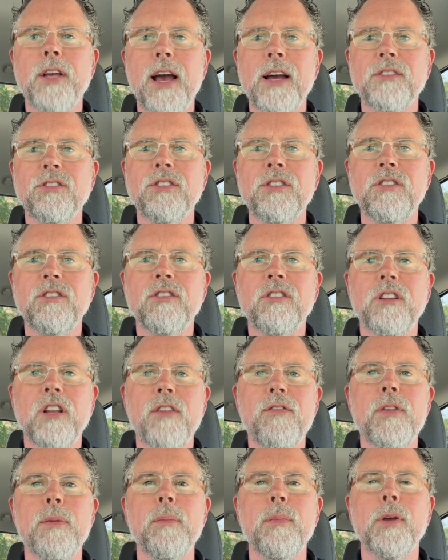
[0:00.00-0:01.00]
Texas
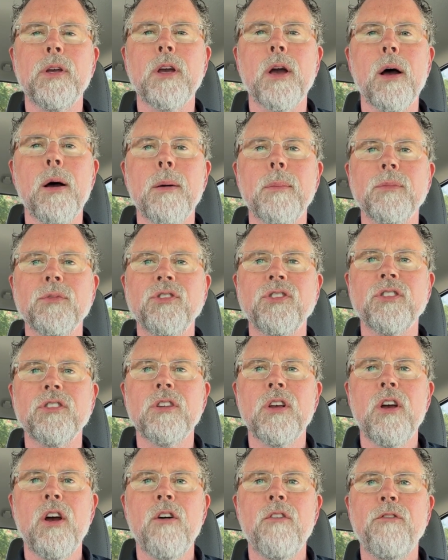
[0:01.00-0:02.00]
living becomes
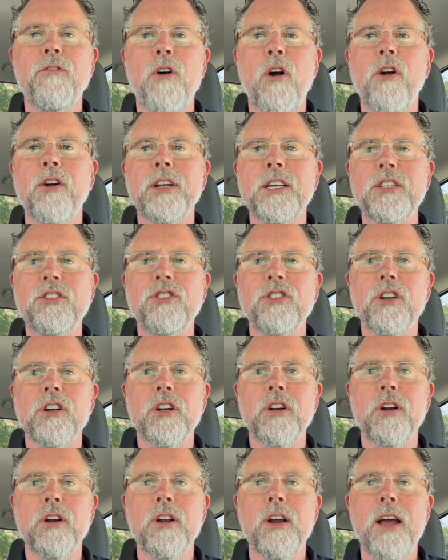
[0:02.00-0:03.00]
far
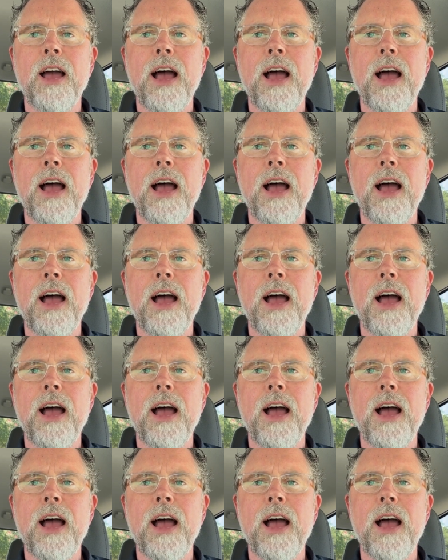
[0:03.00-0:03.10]
easier